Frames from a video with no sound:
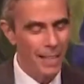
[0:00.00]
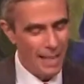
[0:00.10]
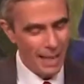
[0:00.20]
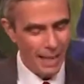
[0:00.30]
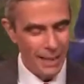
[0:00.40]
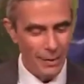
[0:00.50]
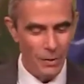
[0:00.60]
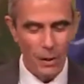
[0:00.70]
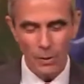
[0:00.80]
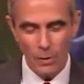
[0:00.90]
as
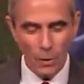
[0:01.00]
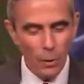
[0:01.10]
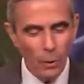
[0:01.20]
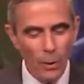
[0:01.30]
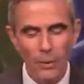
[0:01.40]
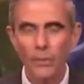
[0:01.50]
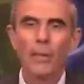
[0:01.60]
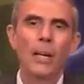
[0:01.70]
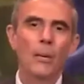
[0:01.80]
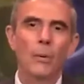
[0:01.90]
our soloist.
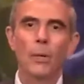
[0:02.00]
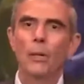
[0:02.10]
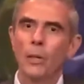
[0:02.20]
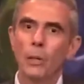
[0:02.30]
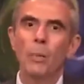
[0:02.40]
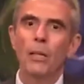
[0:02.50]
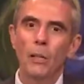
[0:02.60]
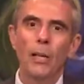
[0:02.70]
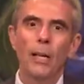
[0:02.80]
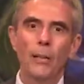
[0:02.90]
We're going to be
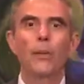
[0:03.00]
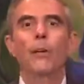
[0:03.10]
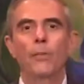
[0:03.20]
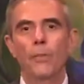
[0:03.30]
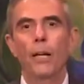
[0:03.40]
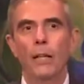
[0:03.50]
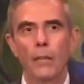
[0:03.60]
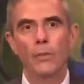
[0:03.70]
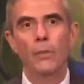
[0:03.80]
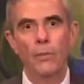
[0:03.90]
looking at the Good Friday
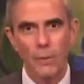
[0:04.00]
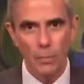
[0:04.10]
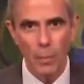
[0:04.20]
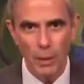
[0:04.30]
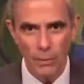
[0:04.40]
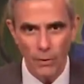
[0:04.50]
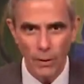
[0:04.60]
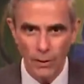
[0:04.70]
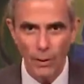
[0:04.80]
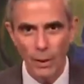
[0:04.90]
service
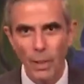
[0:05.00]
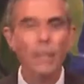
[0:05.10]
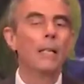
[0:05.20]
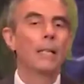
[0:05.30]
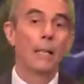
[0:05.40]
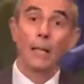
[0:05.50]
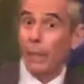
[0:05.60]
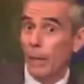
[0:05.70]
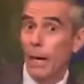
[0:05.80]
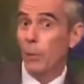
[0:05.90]
metaphysically, kind of
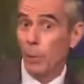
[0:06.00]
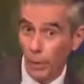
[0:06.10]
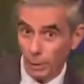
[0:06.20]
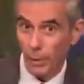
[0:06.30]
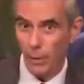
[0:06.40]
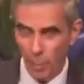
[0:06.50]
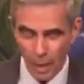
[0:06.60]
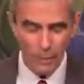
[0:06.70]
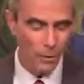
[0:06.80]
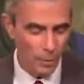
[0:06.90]
like how we looked at the
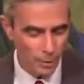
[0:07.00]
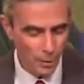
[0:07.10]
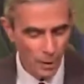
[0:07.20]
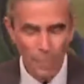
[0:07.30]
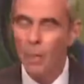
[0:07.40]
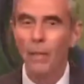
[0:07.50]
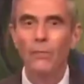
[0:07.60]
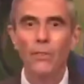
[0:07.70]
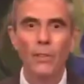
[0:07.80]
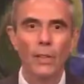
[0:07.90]
Passover story
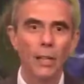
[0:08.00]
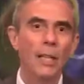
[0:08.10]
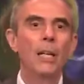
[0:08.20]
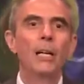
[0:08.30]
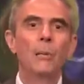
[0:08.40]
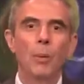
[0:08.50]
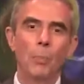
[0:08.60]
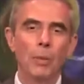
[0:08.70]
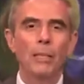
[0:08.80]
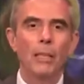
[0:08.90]
metaphysically, but
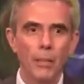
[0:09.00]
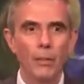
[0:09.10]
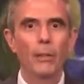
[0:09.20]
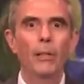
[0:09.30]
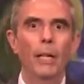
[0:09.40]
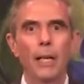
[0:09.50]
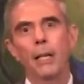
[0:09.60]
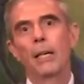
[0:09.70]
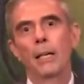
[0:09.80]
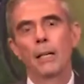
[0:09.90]
particularly,
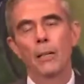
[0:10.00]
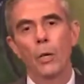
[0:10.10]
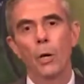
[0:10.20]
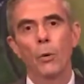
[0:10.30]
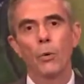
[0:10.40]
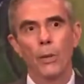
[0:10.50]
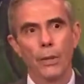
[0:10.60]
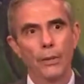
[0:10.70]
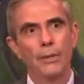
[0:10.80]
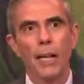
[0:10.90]
you know, the
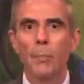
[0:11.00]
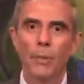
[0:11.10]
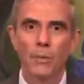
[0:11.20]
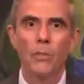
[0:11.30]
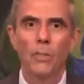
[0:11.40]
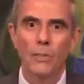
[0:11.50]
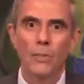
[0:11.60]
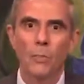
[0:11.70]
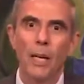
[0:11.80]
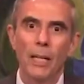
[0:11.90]
statements Jesus
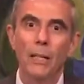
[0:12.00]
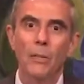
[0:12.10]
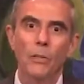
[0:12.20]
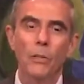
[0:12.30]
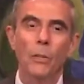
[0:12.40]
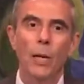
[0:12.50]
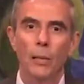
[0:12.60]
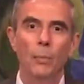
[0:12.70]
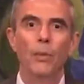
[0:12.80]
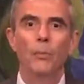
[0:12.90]
made to
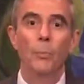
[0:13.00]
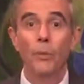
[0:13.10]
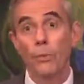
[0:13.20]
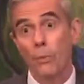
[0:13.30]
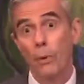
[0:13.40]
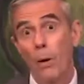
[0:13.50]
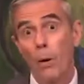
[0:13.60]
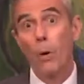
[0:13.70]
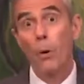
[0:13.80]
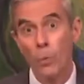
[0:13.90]
help us move through our
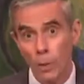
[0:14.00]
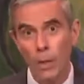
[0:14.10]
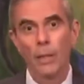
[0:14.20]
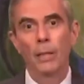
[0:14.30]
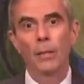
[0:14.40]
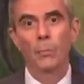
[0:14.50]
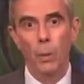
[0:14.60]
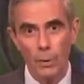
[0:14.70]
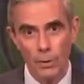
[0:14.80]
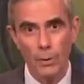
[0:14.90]
own
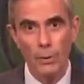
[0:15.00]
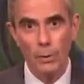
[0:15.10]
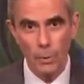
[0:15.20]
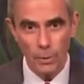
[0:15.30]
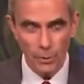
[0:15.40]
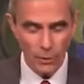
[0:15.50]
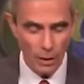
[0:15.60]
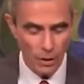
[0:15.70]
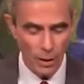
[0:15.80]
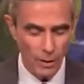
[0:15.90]
personal
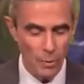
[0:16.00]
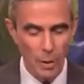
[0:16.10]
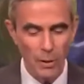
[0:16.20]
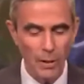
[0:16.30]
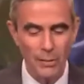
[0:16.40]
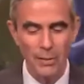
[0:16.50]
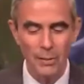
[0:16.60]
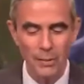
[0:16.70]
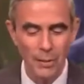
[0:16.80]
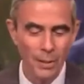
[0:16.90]
crucifixion
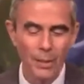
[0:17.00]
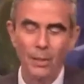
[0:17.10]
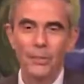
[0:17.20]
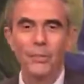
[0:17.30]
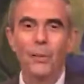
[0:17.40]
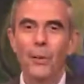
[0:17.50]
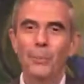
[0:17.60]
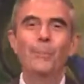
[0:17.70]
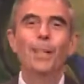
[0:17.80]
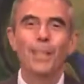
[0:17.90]
experiences. So I
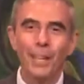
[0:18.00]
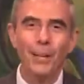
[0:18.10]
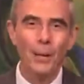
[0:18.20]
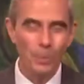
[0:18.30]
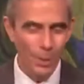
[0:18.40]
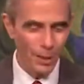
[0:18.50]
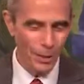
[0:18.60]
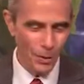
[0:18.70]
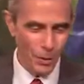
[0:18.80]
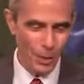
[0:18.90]
really hope you can
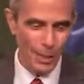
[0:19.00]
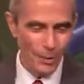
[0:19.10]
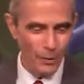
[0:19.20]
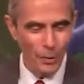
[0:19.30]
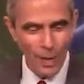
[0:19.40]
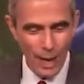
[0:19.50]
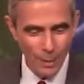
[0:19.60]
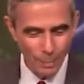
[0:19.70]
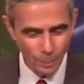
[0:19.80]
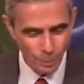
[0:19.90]
join us for that.
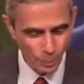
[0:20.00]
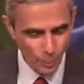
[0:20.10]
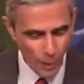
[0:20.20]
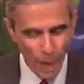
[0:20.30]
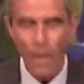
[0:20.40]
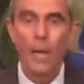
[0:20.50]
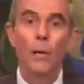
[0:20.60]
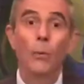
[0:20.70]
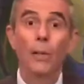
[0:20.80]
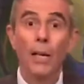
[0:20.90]

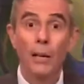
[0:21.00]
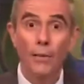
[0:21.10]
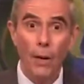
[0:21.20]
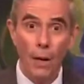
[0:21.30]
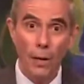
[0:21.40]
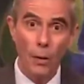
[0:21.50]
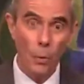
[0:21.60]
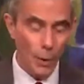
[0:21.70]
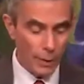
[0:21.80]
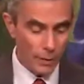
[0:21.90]
We'll have our
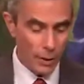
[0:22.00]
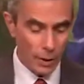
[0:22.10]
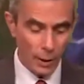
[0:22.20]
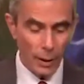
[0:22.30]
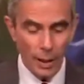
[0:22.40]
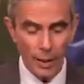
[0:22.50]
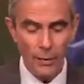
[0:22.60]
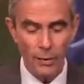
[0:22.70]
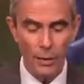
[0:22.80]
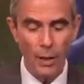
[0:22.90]
Quick Start
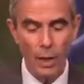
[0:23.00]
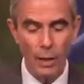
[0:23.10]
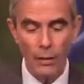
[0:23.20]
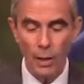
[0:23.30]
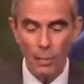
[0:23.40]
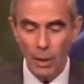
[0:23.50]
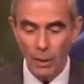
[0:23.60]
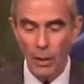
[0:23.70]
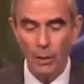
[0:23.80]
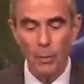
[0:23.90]
class uh, taught by
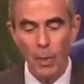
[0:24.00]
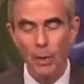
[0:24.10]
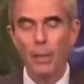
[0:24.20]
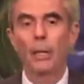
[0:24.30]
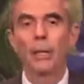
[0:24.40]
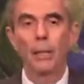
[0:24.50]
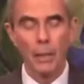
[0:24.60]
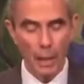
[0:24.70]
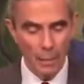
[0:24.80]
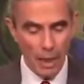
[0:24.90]
Doctor Mark
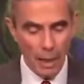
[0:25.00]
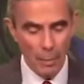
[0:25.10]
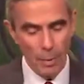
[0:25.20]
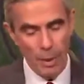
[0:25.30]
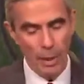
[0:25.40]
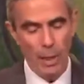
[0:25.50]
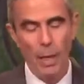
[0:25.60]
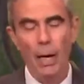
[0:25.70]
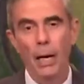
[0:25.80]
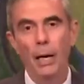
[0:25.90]
coming up.
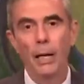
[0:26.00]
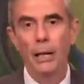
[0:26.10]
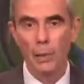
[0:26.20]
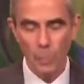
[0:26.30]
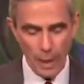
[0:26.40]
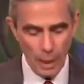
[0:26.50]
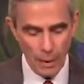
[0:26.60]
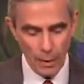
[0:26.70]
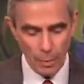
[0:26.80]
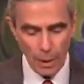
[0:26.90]
Uh, it'll be
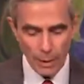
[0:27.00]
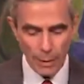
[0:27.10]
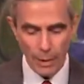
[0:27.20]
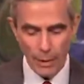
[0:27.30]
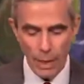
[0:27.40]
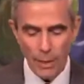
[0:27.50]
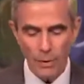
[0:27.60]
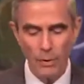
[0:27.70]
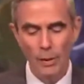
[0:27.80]
three Sundays,